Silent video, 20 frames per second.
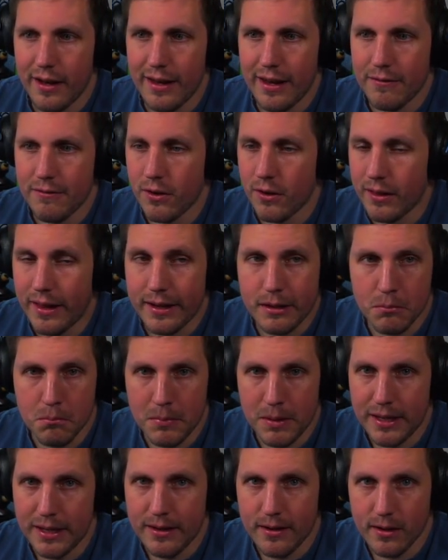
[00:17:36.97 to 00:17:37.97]
If you're like
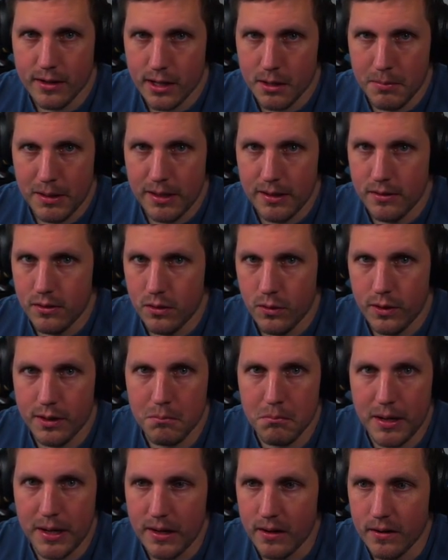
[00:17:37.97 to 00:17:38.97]
me, you're going to be doing
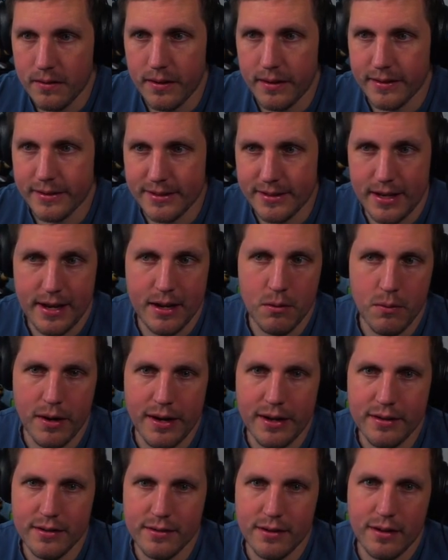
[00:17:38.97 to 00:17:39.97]
meter dunks
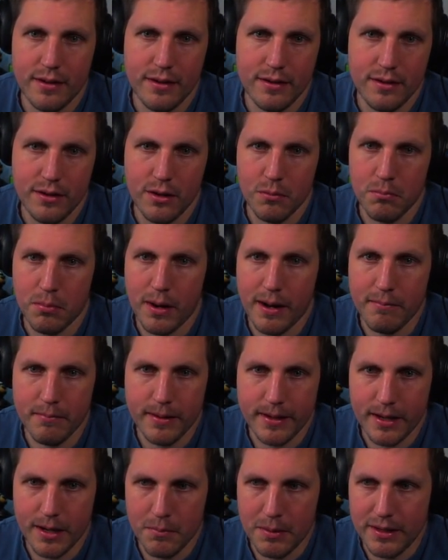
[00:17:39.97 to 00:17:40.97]
anyways. You're probably
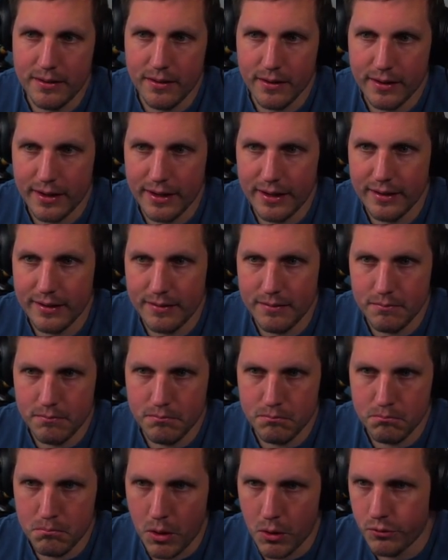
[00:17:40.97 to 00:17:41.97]
going to be dunking
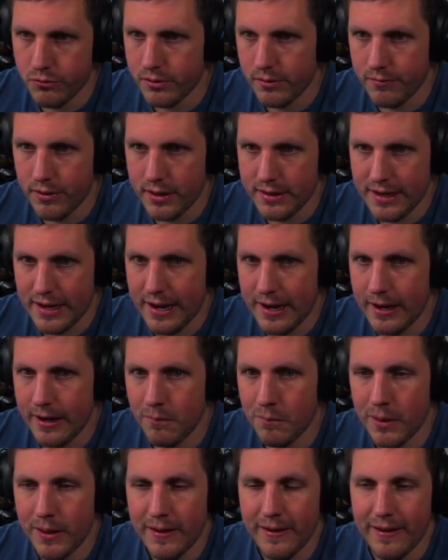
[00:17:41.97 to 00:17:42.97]
most of the time.